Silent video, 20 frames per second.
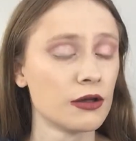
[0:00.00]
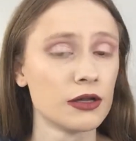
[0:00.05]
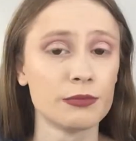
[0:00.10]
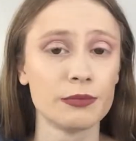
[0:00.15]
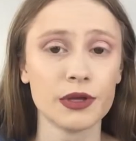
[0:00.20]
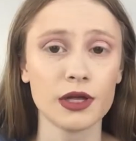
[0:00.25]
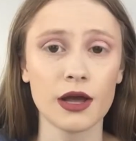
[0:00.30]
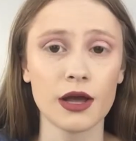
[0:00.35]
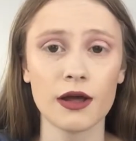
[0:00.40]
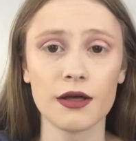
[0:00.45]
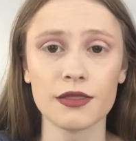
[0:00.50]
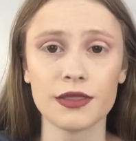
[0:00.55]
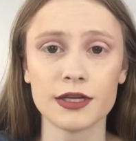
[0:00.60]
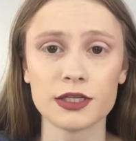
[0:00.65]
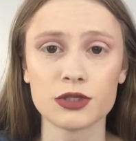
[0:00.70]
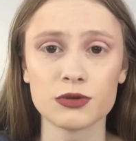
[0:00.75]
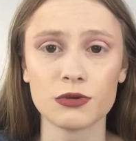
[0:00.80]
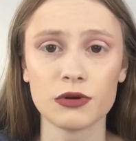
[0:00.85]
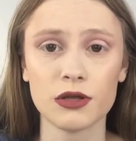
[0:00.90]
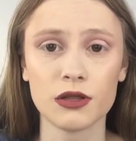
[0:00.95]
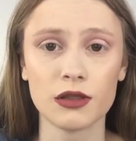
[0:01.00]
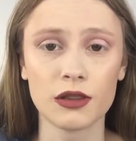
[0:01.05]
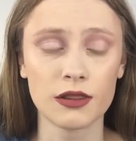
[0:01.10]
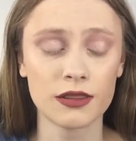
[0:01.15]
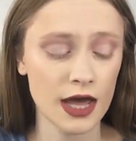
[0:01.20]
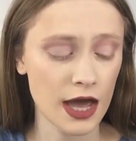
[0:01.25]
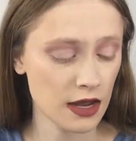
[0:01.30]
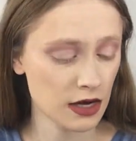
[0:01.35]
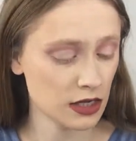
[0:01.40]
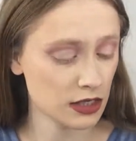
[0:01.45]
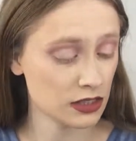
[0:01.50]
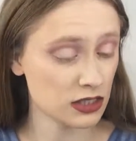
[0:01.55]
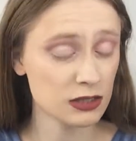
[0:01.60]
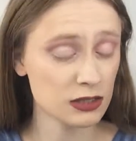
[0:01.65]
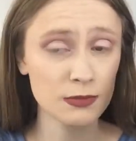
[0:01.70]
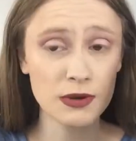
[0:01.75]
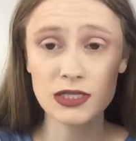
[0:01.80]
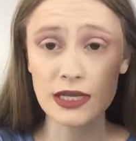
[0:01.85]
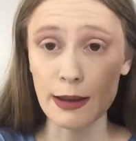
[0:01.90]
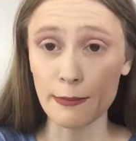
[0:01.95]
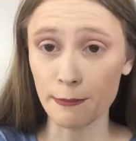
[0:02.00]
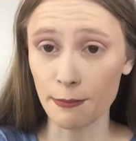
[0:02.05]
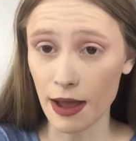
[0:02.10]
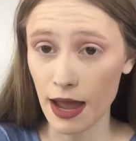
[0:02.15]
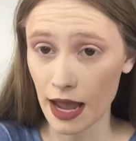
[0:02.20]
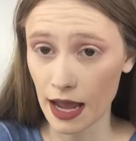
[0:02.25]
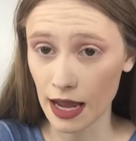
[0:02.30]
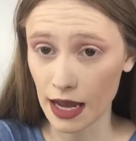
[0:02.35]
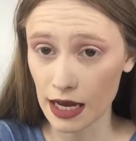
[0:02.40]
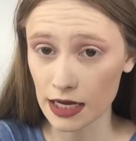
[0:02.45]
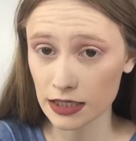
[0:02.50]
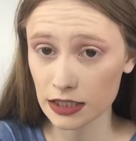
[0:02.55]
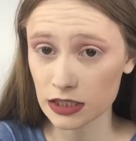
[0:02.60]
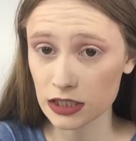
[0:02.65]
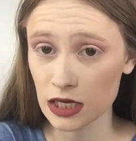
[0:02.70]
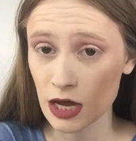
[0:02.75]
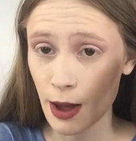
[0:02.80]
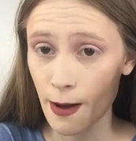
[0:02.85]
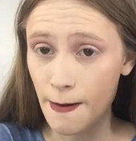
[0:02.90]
But yeah, that's what that is. Smells like paint,